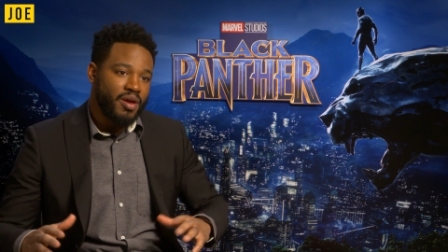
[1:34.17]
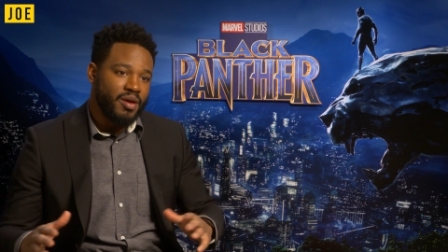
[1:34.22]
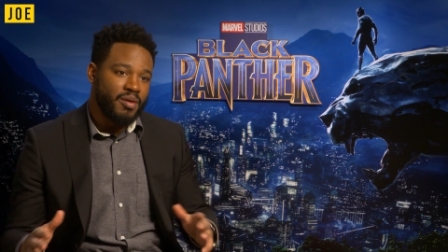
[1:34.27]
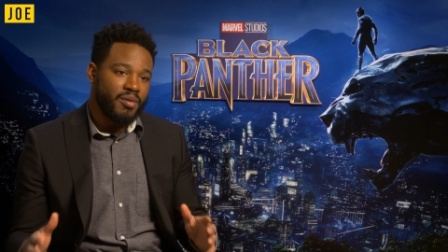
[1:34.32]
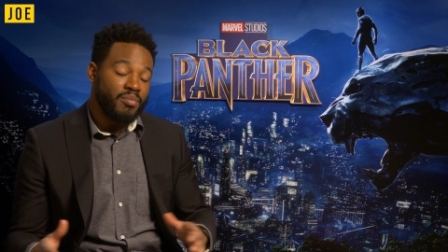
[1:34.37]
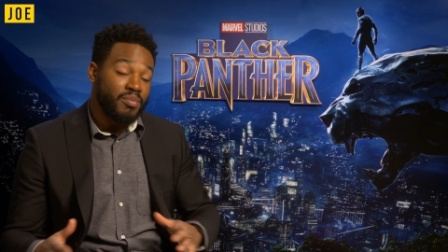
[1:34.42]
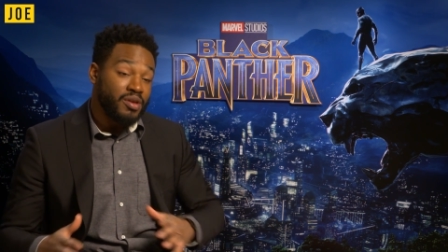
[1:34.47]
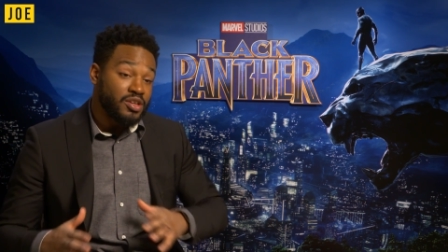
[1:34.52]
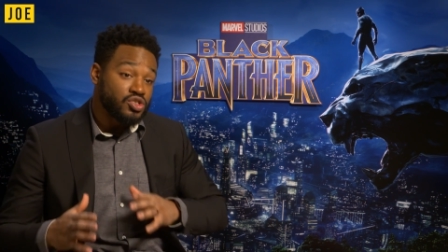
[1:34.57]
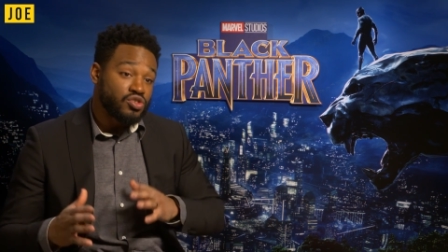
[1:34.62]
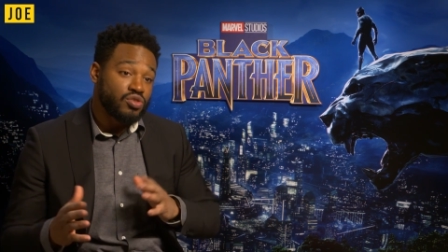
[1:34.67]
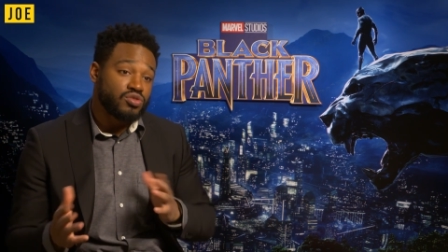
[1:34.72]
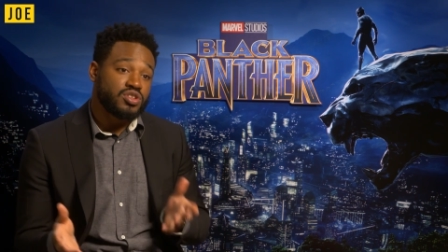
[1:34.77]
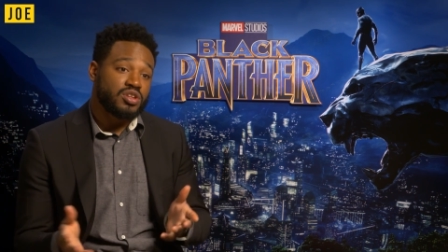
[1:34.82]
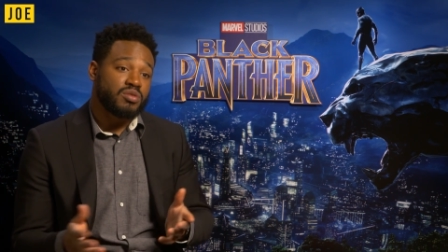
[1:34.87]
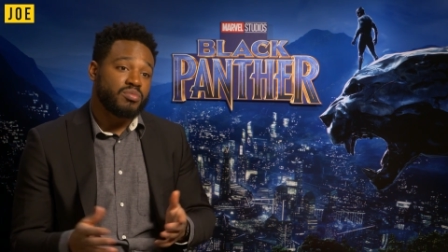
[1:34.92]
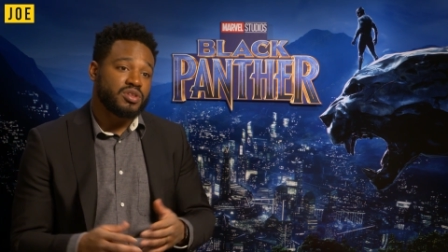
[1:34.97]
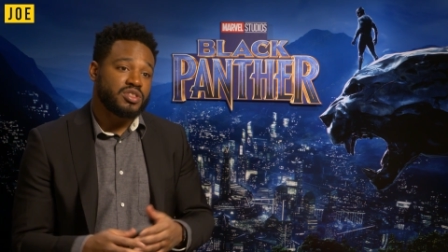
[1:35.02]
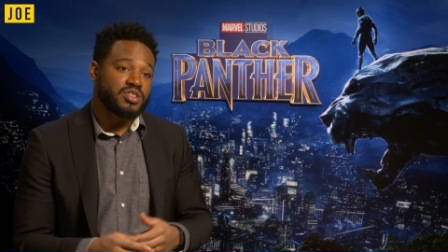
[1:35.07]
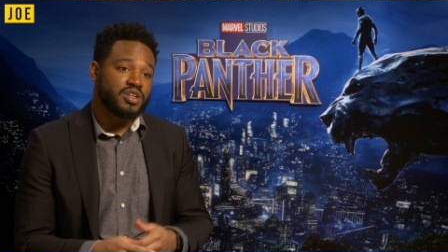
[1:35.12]
and be true to
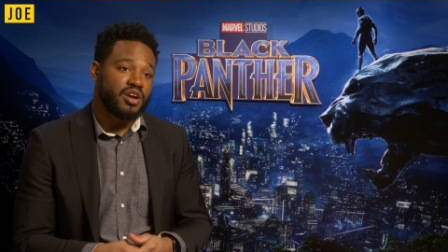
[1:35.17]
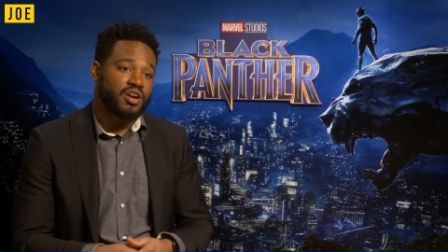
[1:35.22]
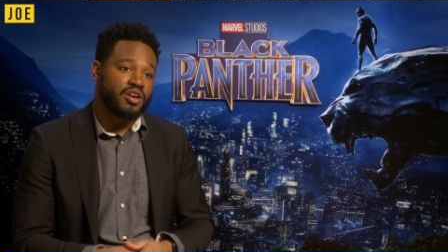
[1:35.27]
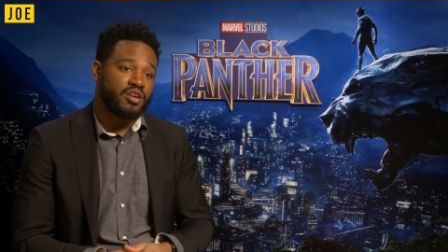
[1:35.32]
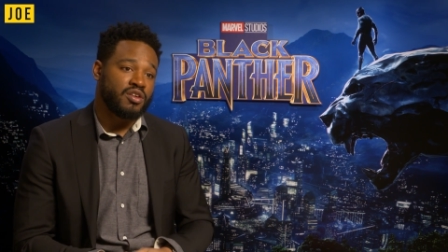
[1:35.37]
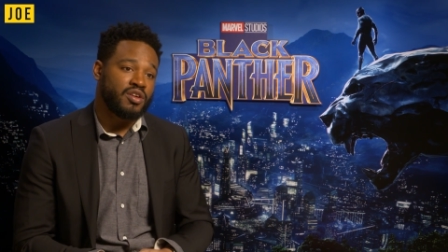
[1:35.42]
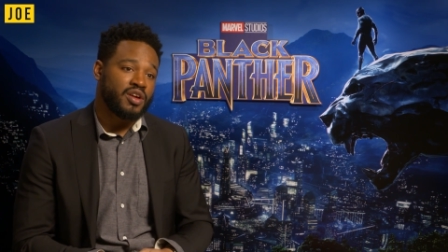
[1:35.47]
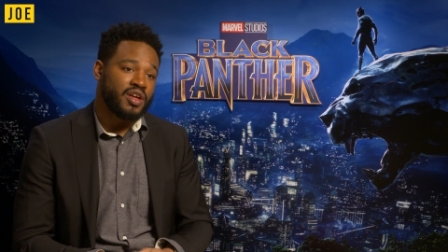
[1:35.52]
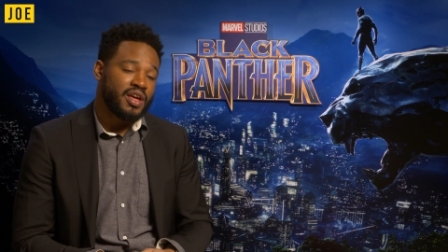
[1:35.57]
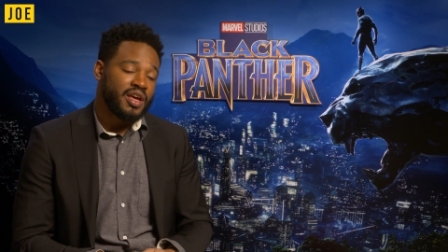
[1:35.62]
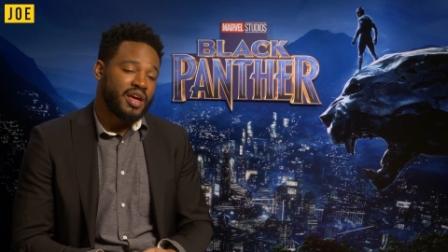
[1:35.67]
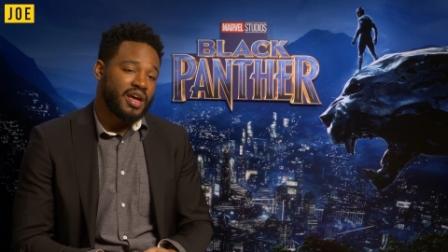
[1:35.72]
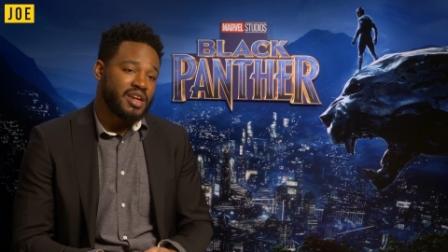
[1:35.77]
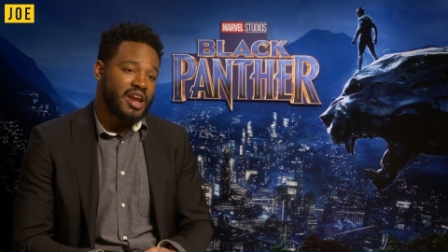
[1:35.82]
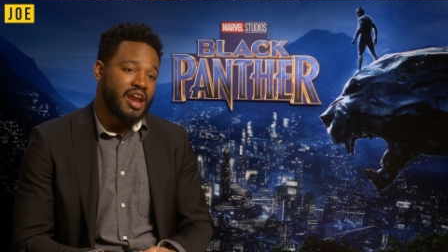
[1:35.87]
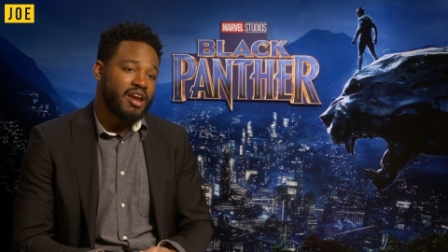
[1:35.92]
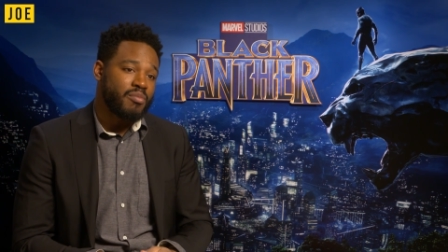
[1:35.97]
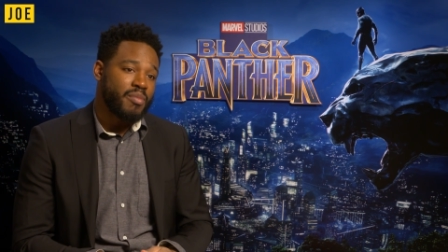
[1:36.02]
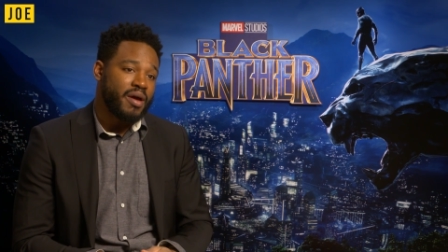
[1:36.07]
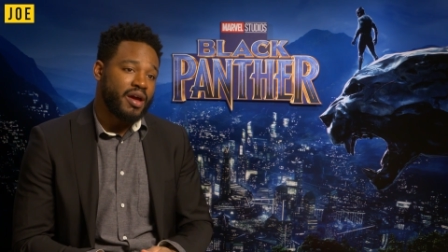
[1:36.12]
the material,
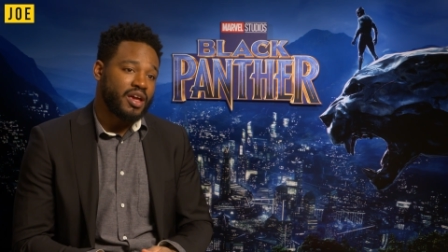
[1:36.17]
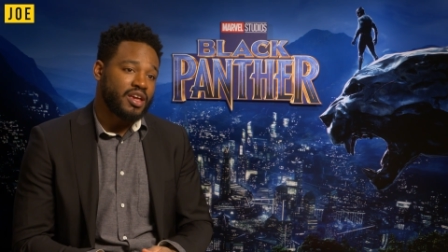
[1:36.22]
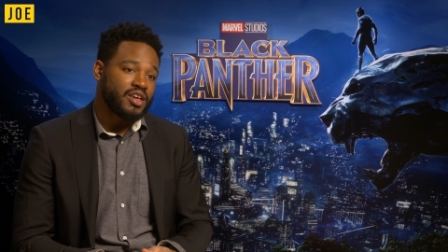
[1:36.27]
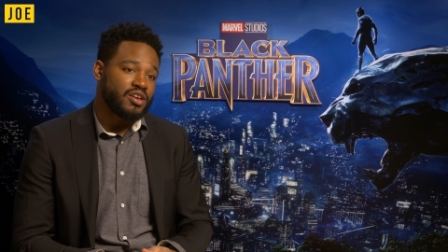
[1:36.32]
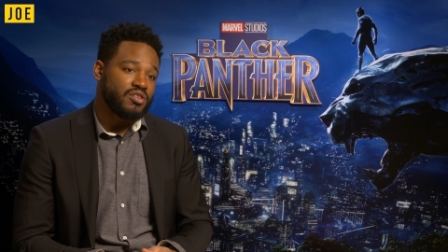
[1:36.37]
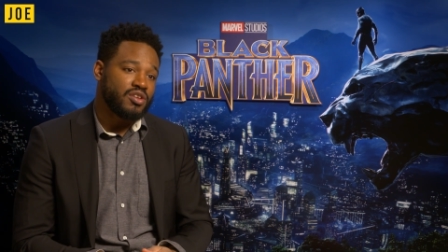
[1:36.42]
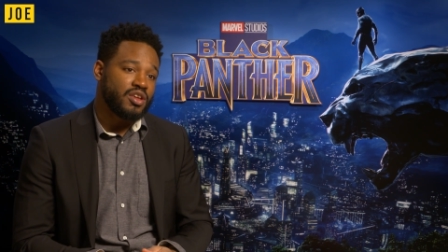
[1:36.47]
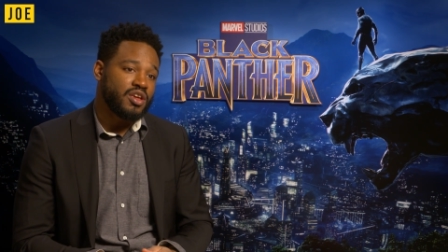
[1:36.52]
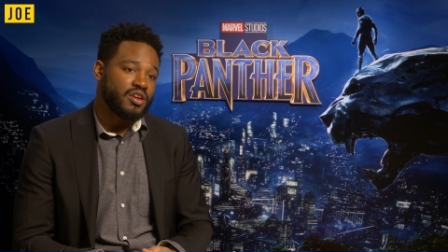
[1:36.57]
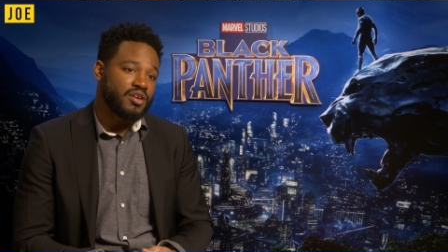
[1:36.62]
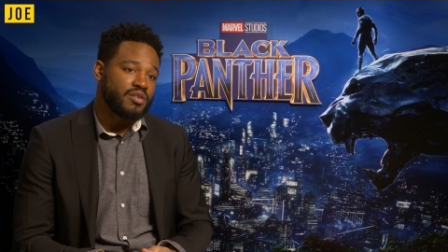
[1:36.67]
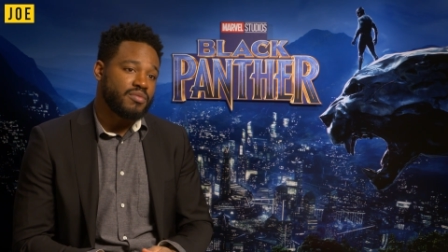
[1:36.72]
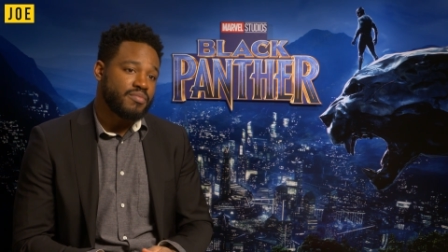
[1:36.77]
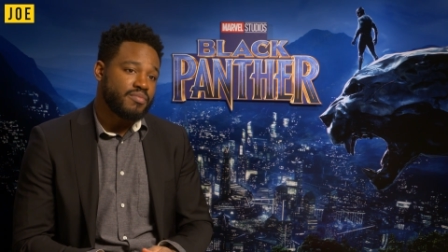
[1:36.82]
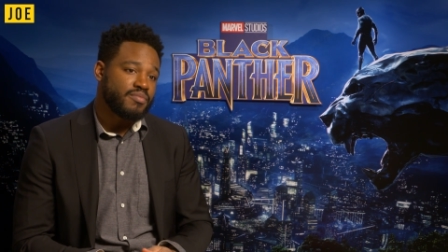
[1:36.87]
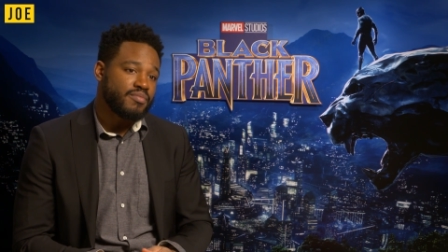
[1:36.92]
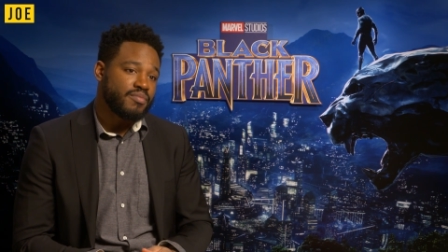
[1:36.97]
and that'll make it unique.